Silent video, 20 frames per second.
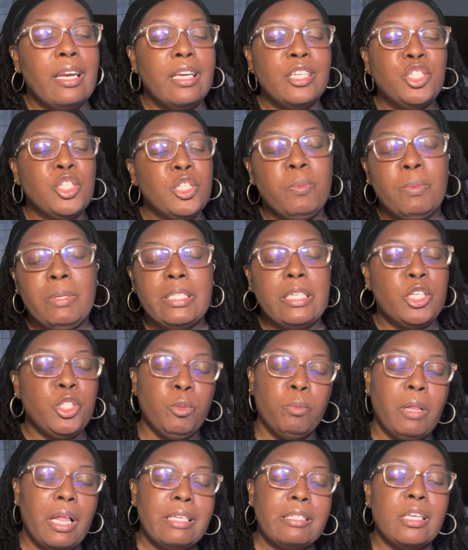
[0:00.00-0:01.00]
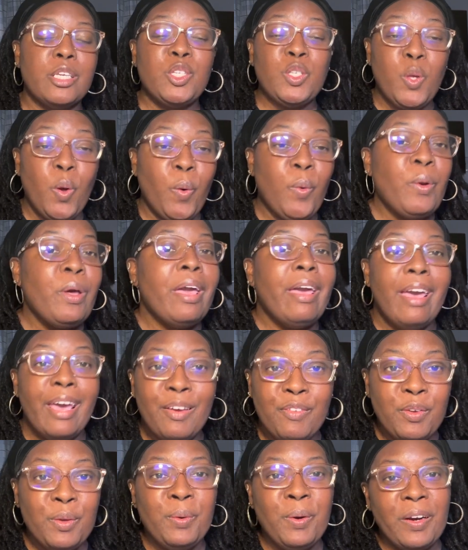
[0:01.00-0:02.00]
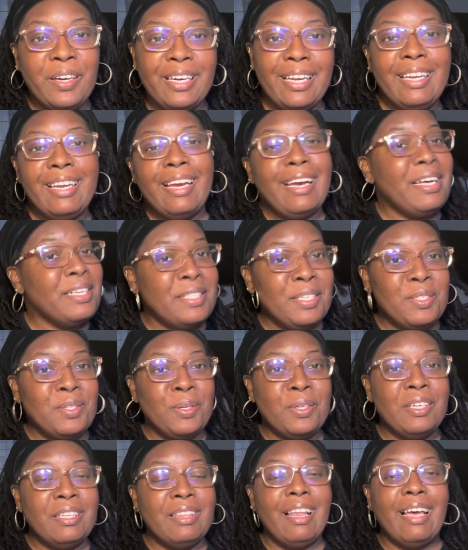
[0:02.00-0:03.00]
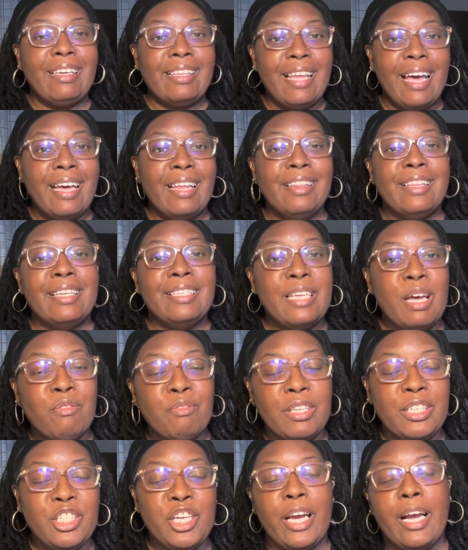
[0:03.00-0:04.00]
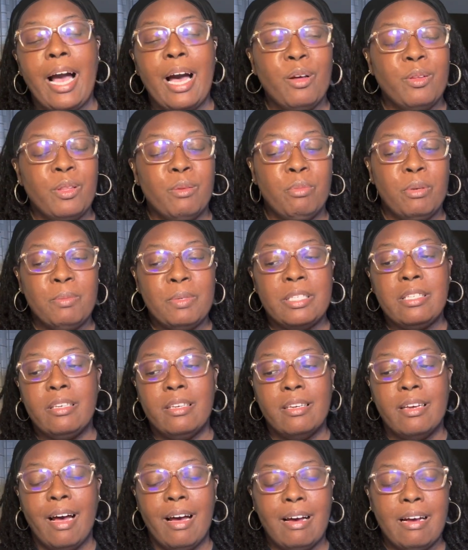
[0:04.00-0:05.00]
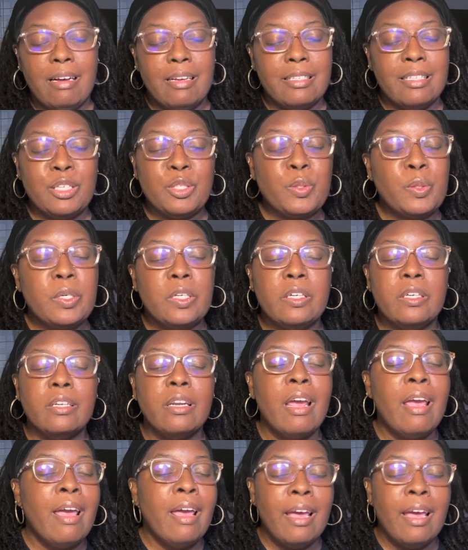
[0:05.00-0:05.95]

It's been such a blessing. So if you are needing a sisterhood like that, then definitely check out the BBC uh, Sisterhood.